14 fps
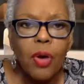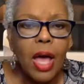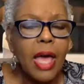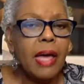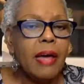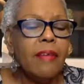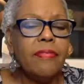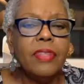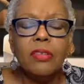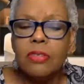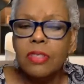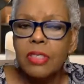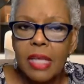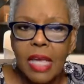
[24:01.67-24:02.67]
have
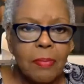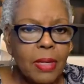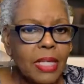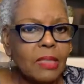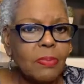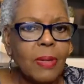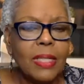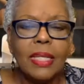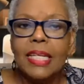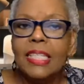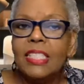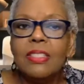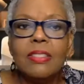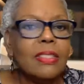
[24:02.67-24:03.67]
those same
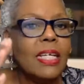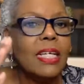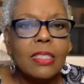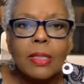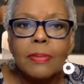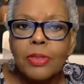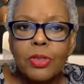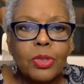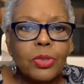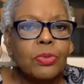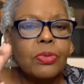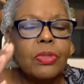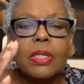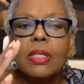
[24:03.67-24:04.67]
expectations, and that
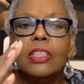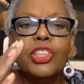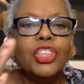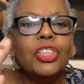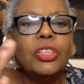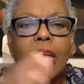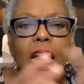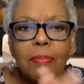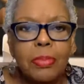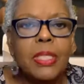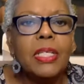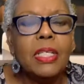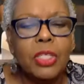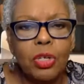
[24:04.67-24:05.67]
substitute should not
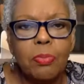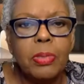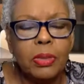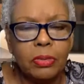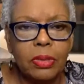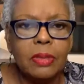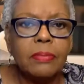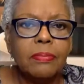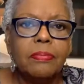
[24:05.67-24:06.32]
be in your building